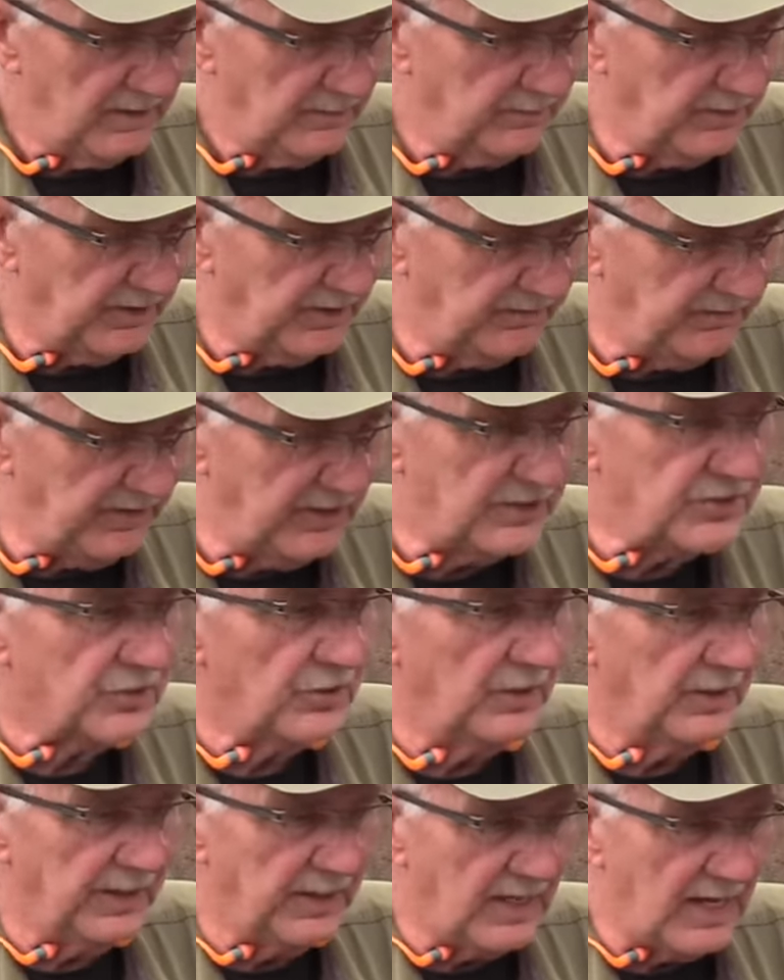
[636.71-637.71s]
But
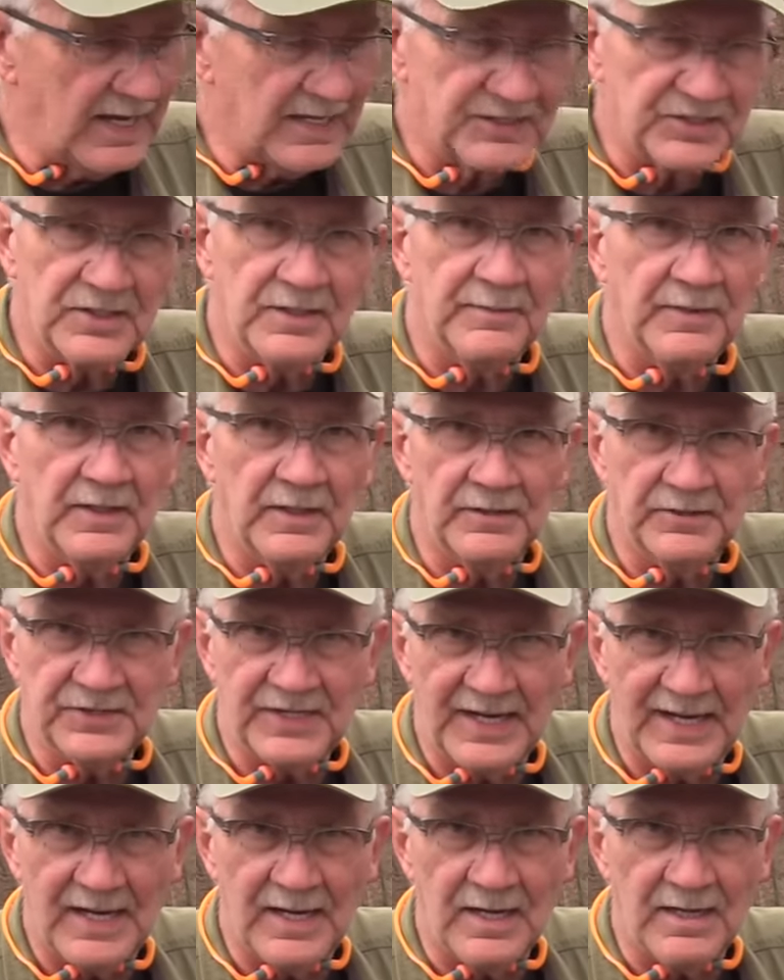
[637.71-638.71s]
eventually got some of those
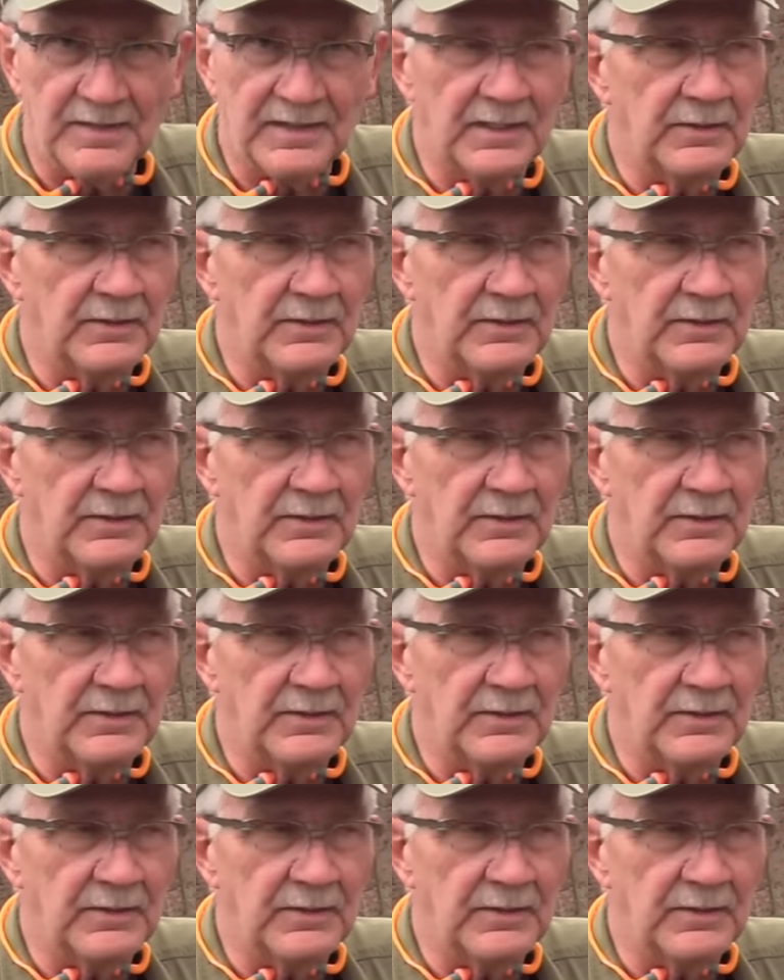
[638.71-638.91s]
out.